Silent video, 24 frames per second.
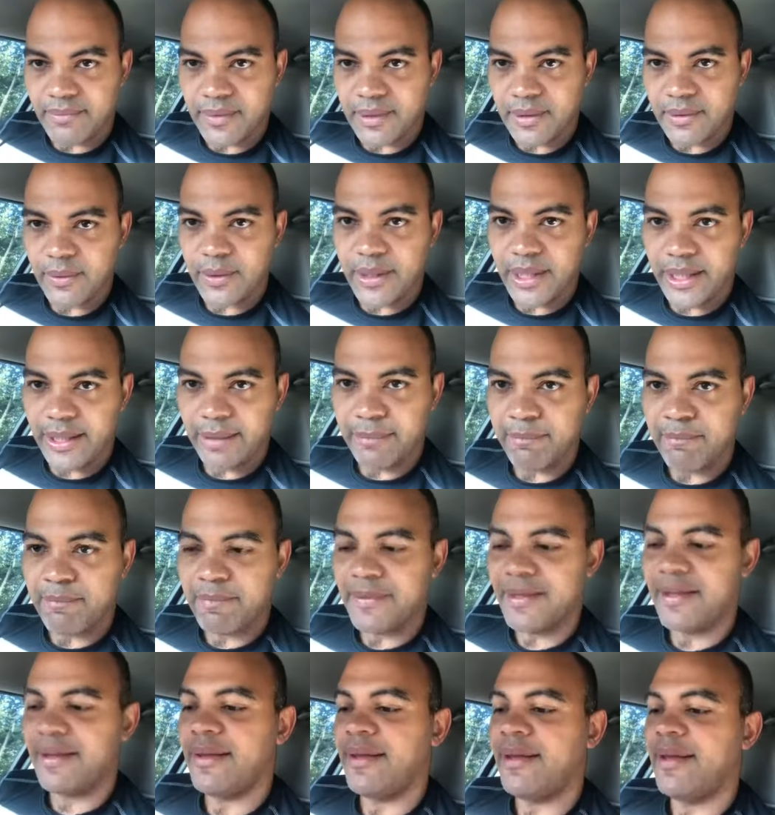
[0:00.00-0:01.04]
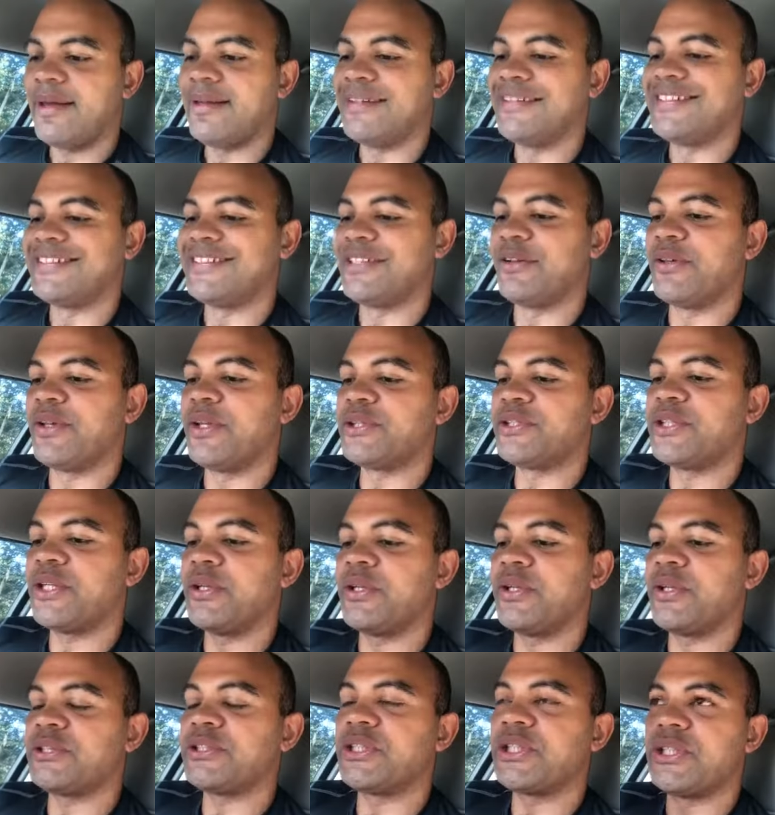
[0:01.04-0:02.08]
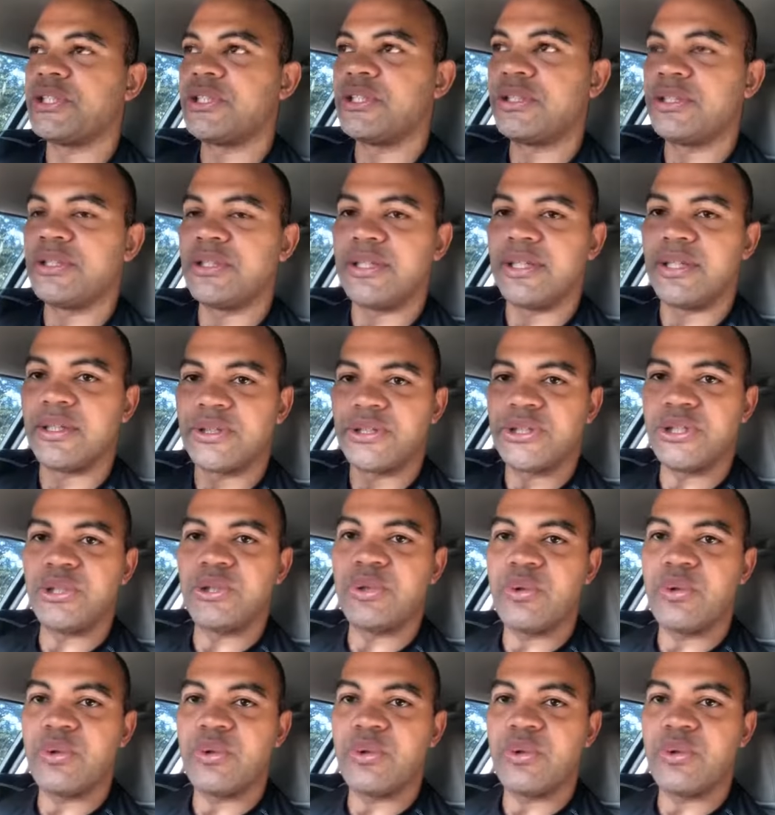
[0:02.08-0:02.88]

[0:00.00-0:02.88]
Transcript: Okay, so those are two